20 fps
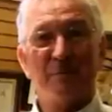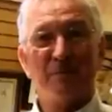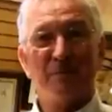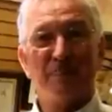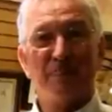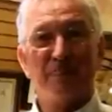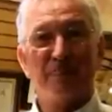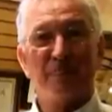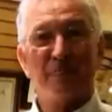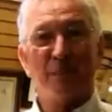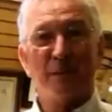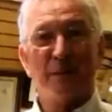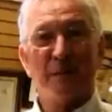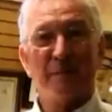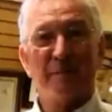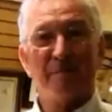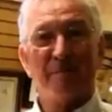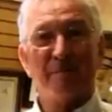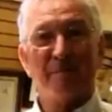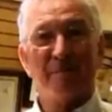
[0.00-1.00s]
fishing all the
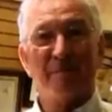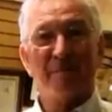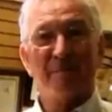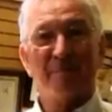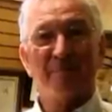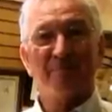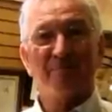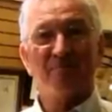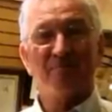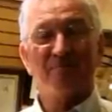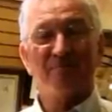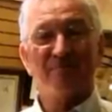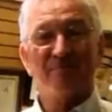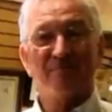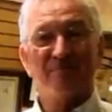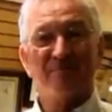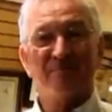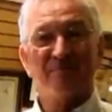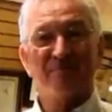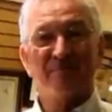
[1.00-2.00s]
way to
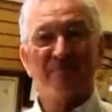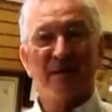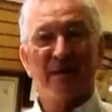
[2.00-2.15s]
Christmas.